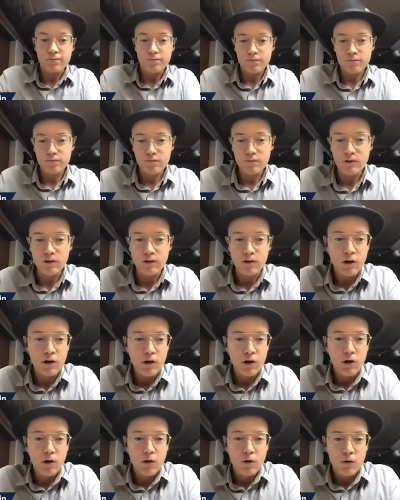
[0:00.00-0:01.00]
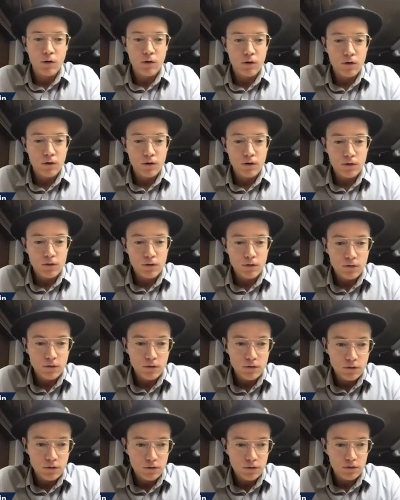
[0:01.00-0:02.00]

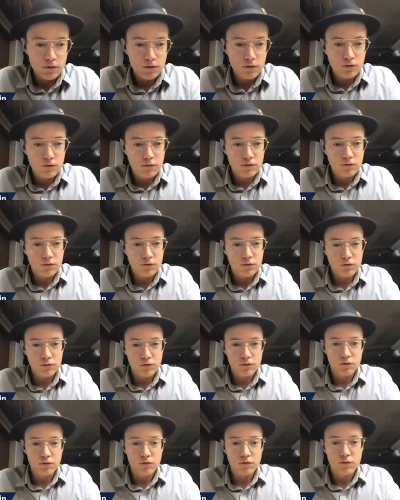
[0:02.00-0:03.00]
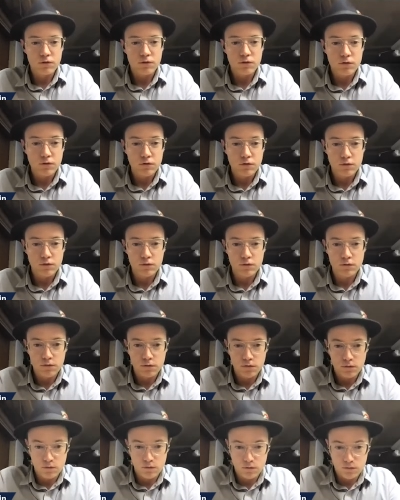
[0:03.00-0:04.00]

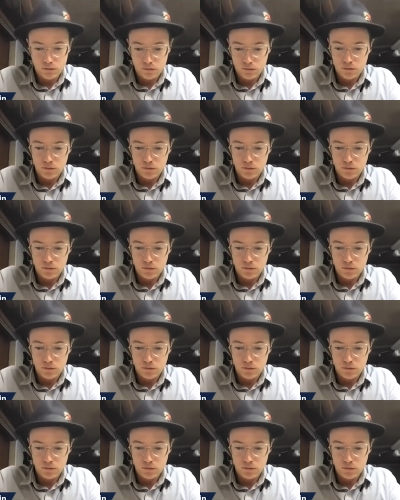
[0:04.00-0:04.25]
Nothing is said.